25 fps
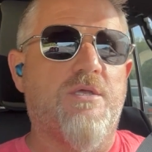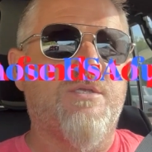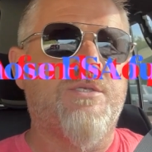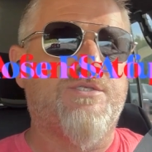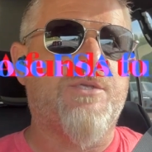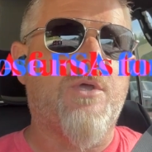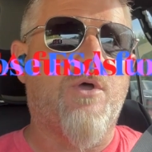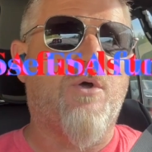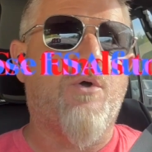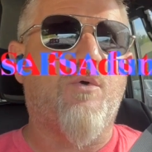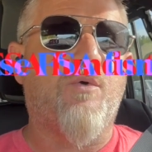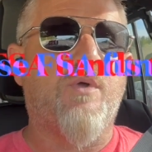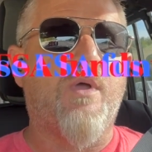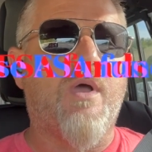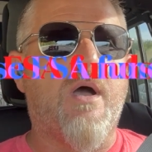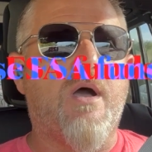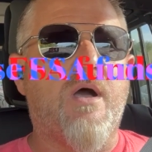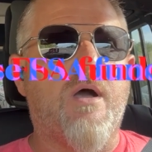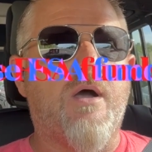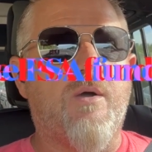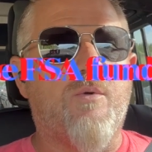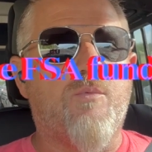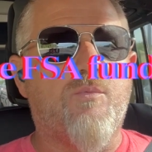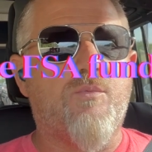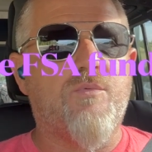So
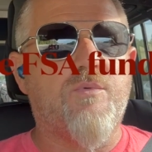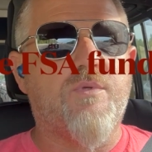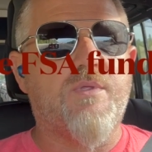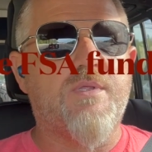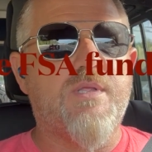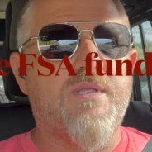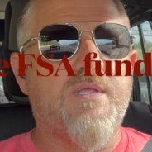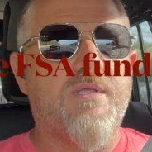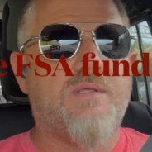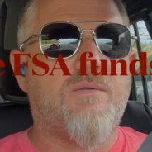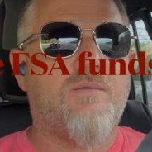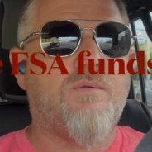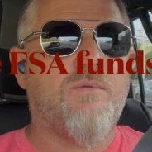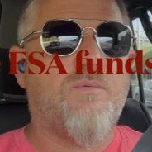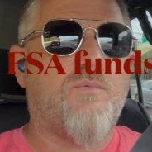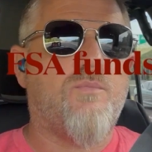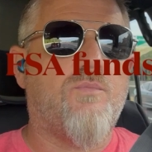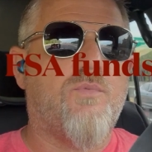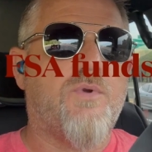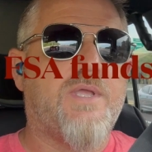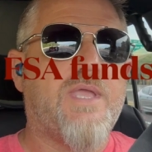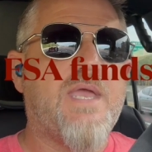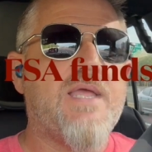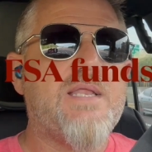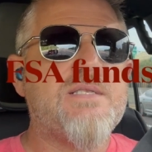
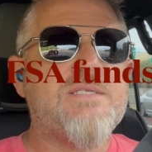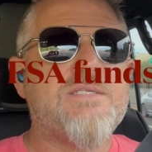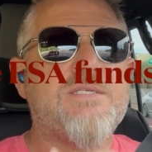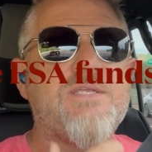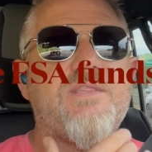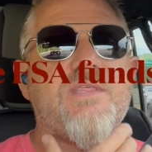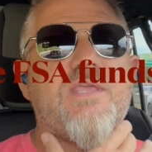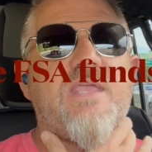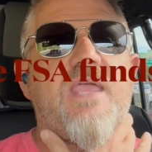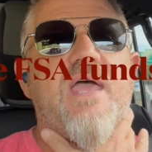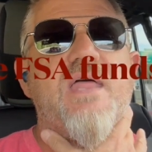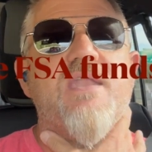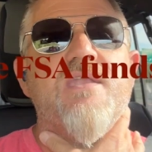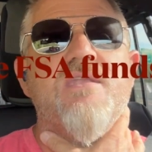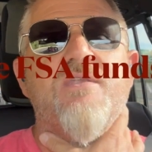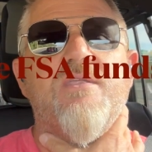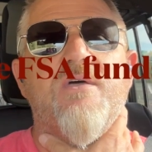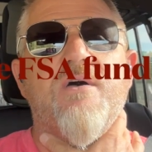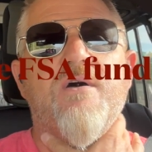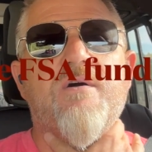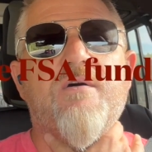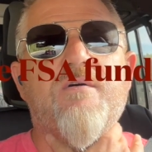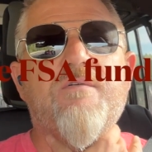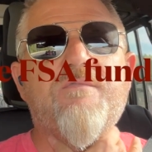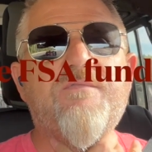we're getting to the end
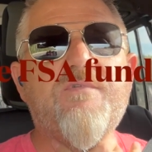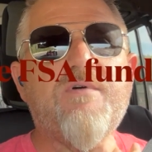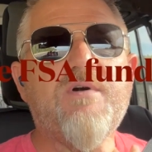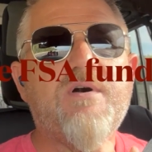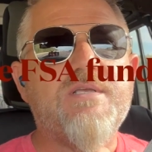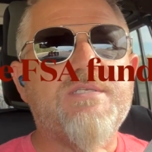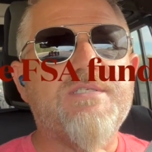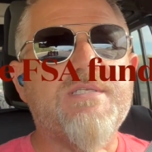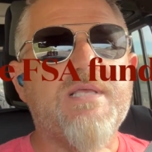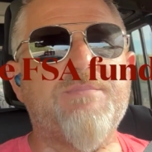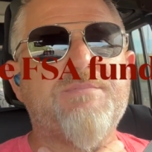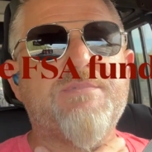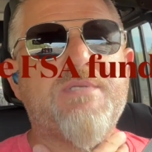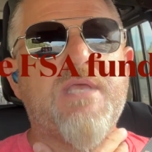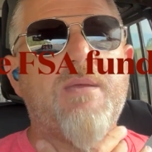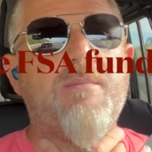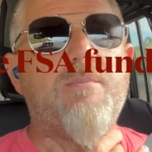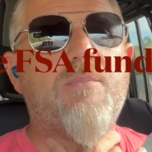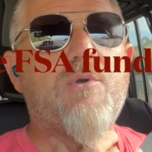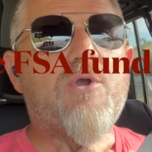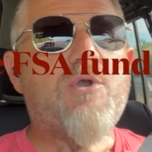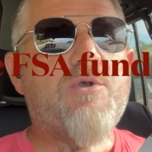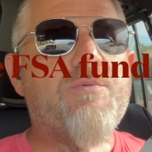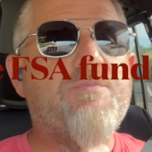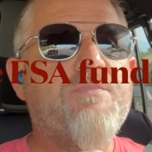of
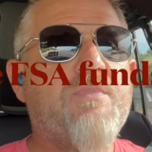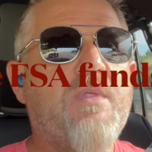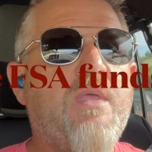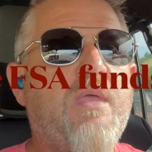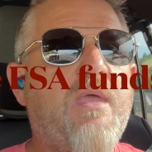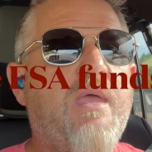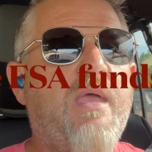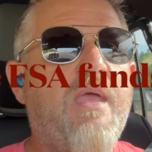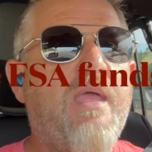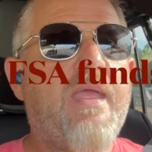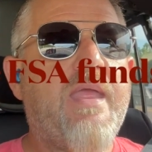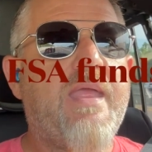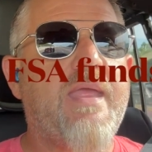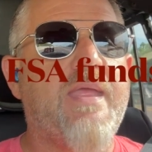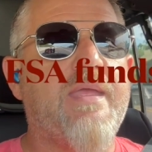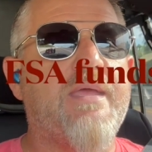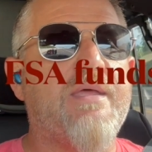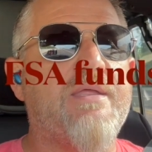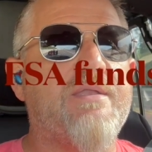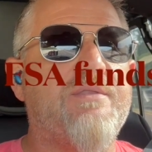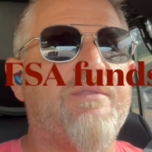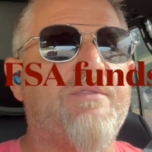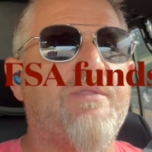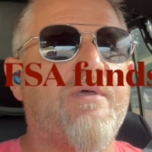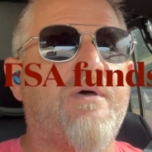September
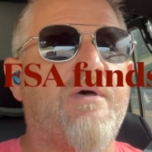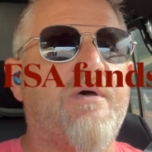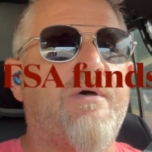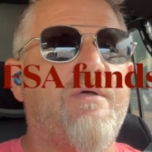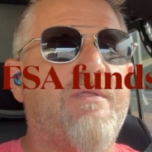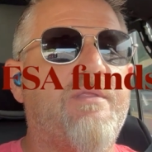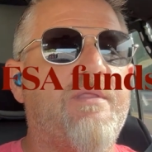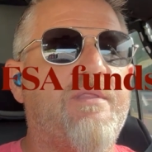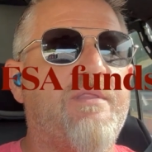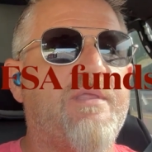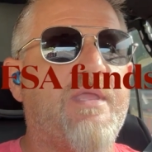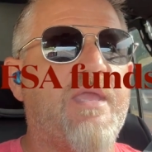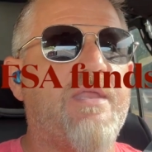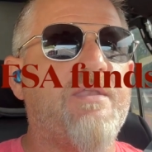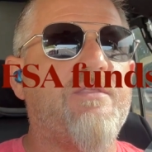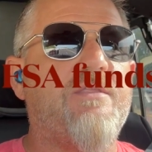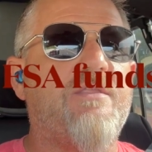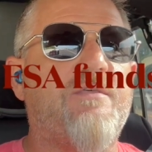and the end of